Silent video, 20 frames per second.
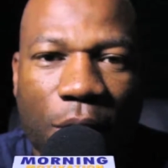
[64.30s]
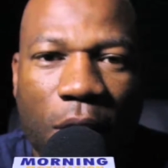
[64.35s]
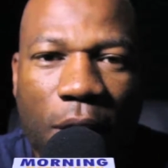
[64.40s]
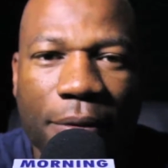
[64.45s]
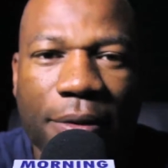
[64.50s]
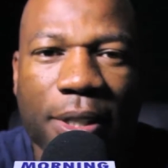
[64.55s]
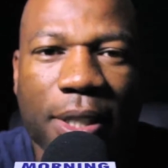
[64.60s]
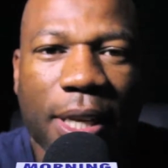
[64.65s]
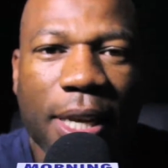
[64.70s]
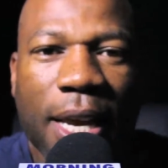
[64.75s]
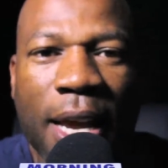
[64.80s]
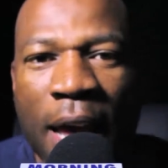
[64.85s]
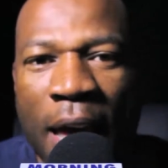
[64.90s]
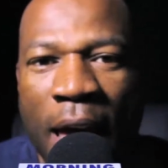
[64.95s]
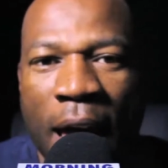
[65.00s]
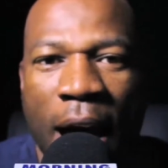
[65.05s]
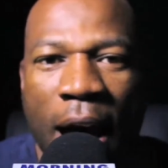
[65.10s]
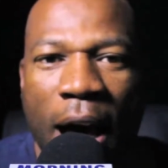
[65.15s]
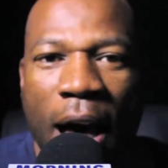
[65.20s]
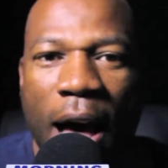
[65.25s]
obviously,
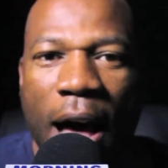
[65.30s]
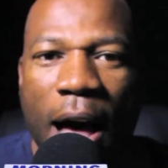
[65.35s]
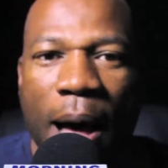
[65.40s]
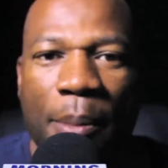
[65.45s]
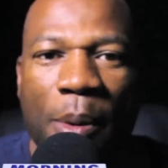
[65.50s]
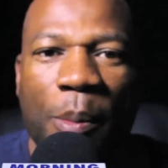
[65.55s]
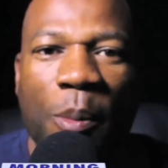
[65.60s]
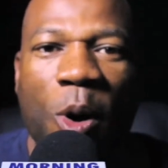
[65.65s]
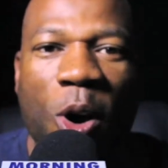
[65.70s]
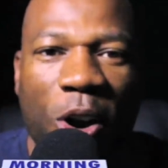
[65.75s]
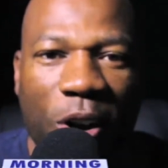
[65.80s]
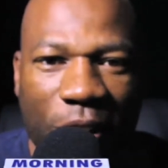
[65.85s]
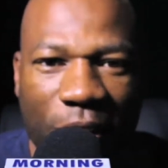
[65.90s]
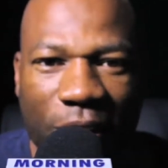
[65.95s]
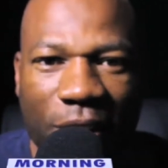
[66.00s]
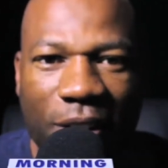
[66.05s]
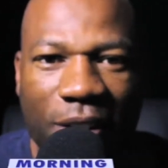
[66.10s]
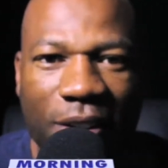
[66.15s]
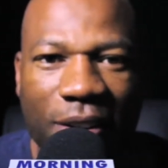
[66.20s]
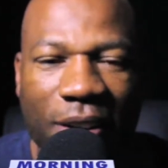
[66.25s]
I'm a
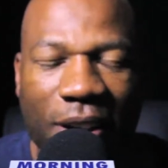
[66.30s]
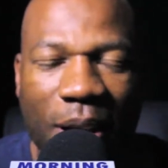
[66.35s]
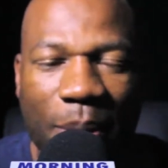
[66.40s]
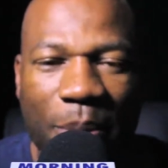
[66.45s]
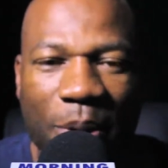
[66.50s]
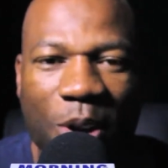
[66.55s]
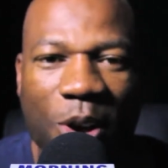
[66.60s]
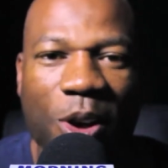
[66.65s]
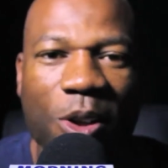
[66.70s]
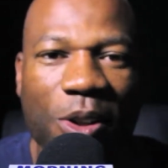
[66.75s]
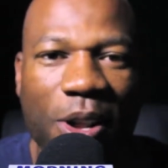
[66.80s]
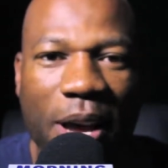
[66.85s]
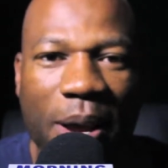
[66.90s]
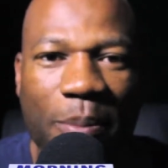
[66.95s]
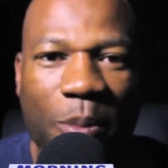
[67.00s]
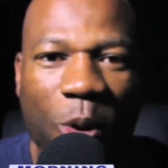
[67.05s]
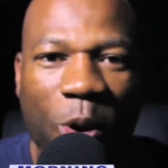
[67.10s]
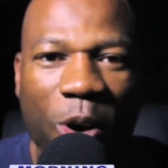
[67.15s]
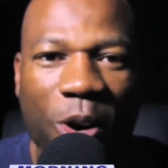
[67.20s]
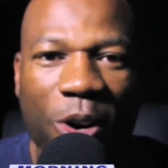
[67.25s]
marketer. I'm an online
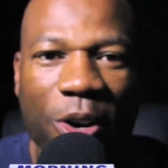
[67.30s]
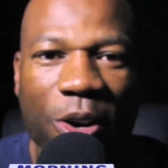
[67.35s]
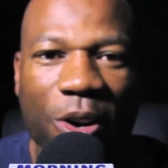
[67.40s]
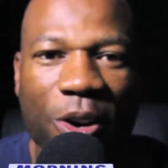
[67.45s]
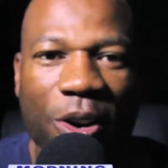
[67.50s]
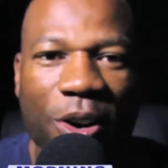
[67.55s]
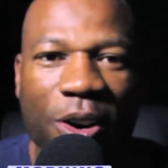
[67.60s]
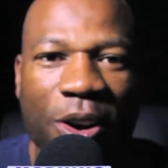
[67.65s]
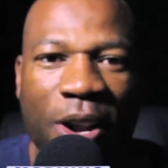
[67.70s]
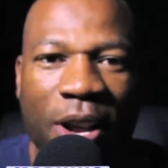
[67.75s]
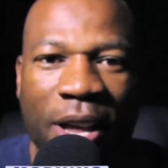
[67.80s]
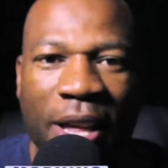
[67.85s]
marketer.